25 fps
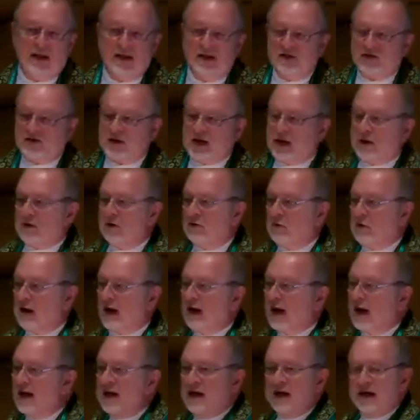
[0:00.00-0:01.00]

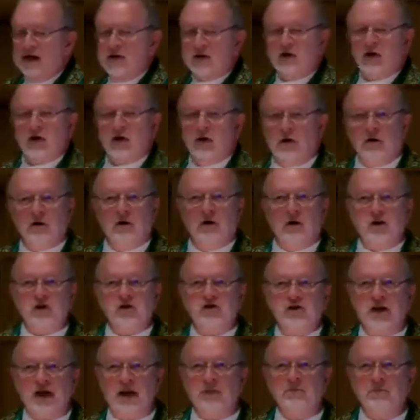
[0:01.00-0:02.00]
Zechariah
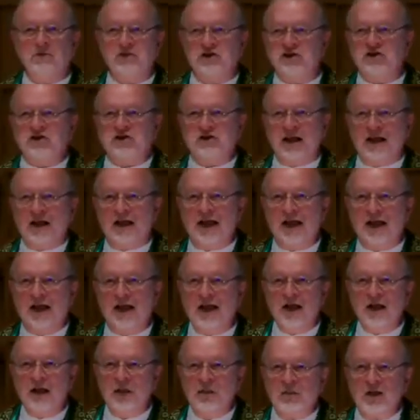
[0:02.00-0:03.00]
encouraged them to see
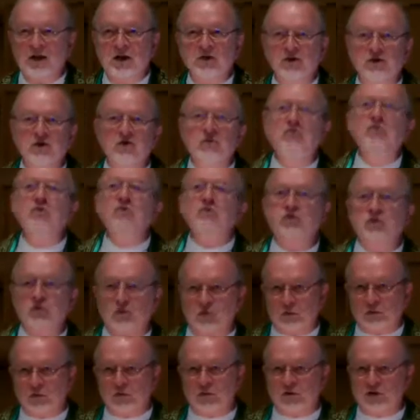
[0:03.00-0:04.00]
the new
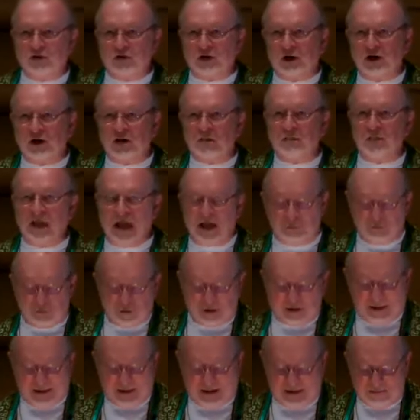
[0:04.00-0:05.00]
Jerusalem that
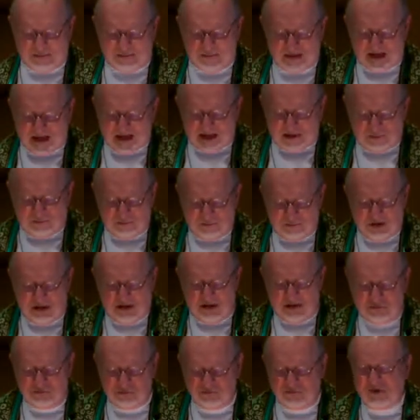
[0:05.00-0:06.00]
would come down
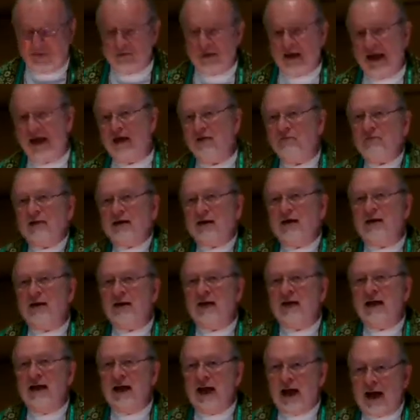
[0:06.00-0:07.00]
from heaven
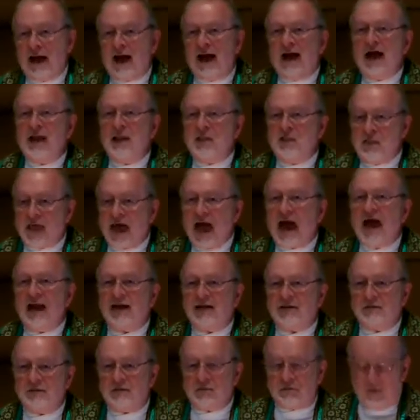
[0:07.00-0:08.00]
on
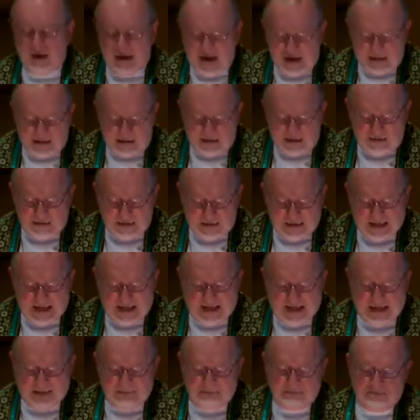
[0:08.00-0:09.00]
that great
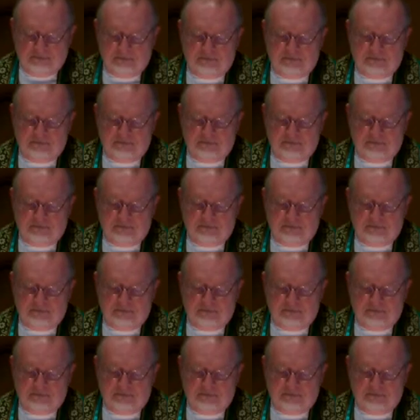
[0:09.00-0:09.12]
day.